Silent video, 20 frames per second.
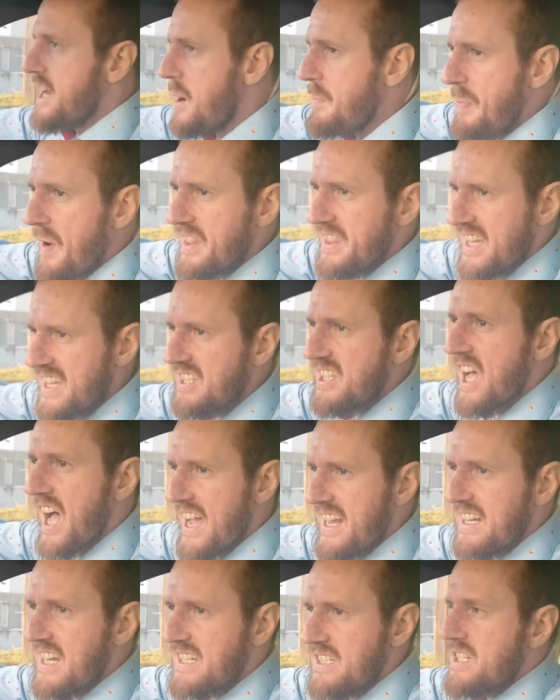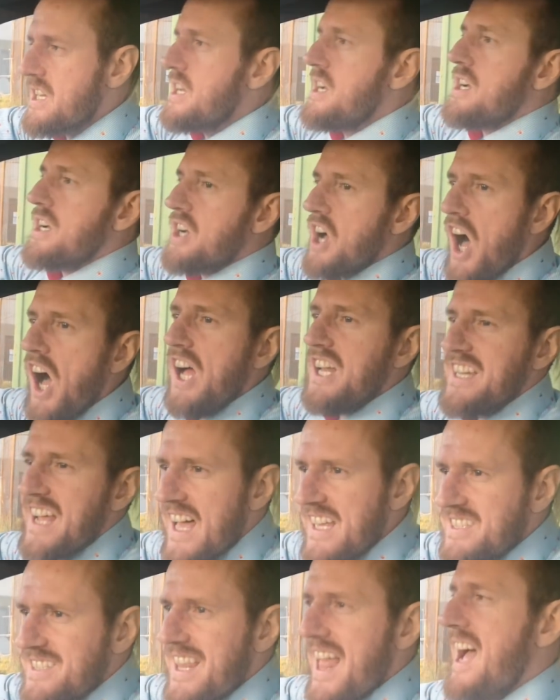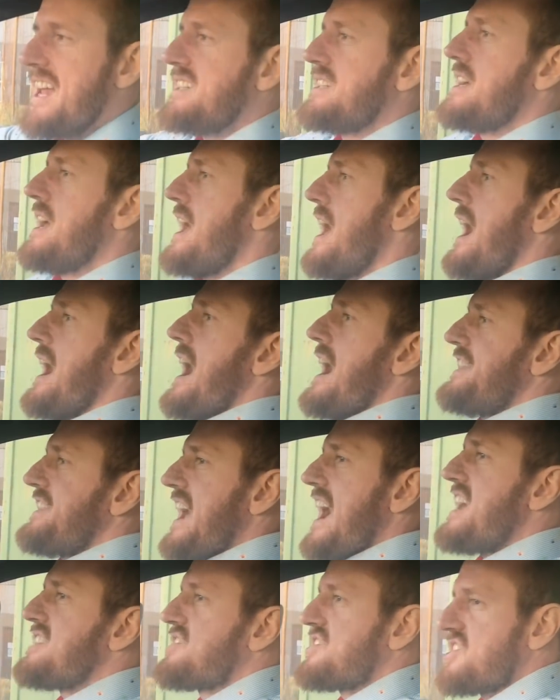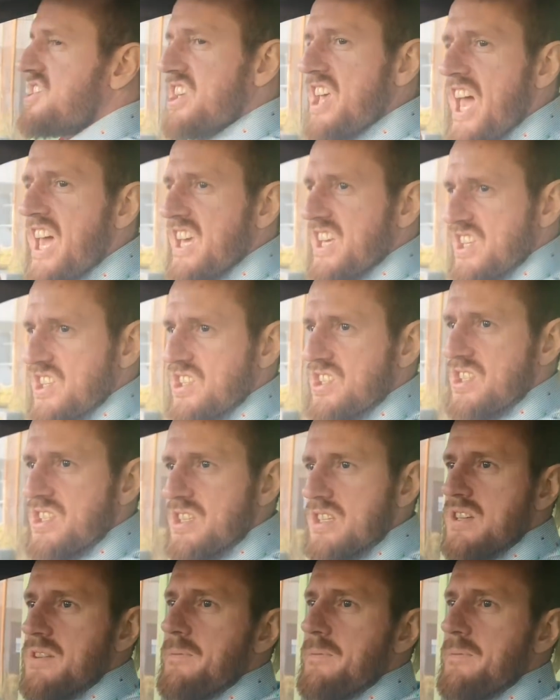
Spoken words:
up on this island called Iceland. And they had Sikhs.